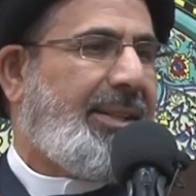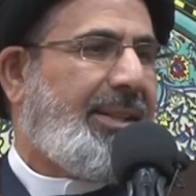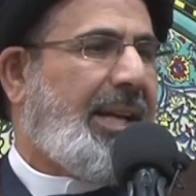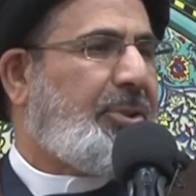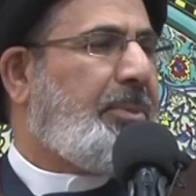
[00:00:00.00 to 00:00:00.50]

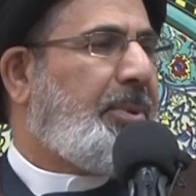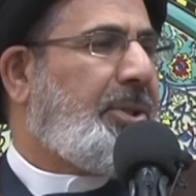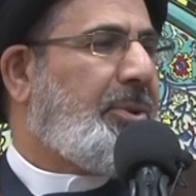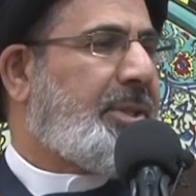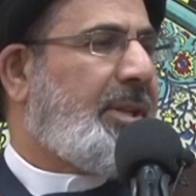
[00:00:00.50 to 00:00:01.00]
not to
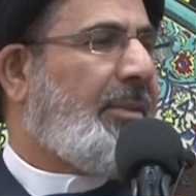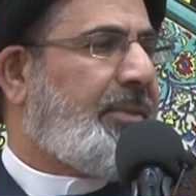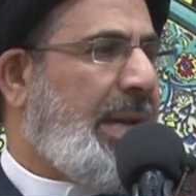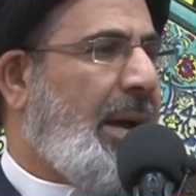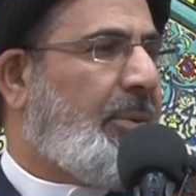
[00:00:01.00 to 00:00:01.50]
put
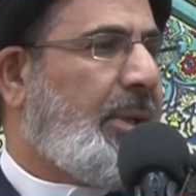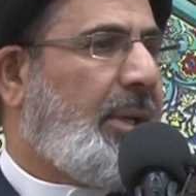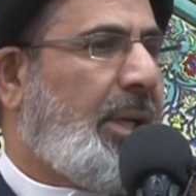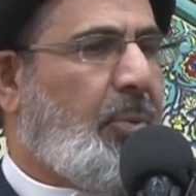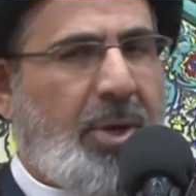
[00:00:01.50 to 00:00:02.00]
yourself down.
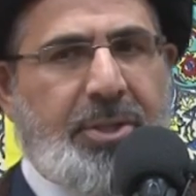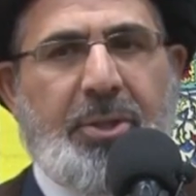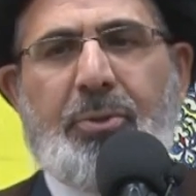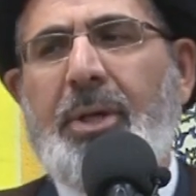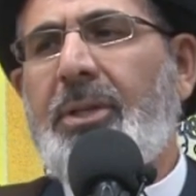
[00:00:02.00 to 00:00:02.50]
He wants
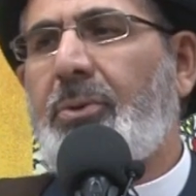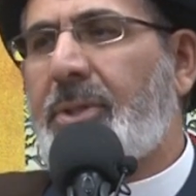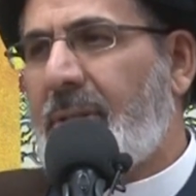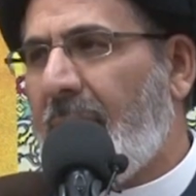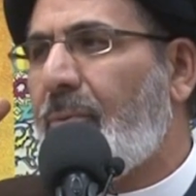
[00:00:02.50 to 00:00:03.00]
you to hit
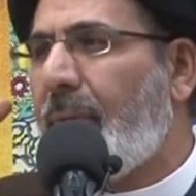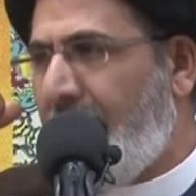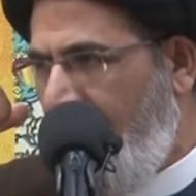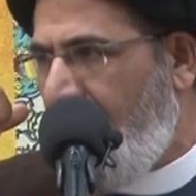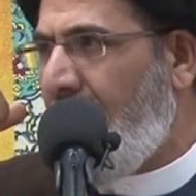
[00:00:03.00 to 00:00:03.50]
yourself with
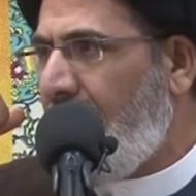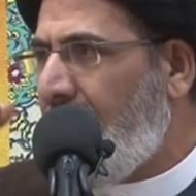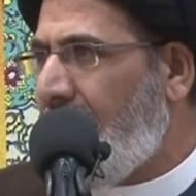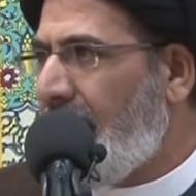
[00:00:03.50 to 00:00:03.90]
na'al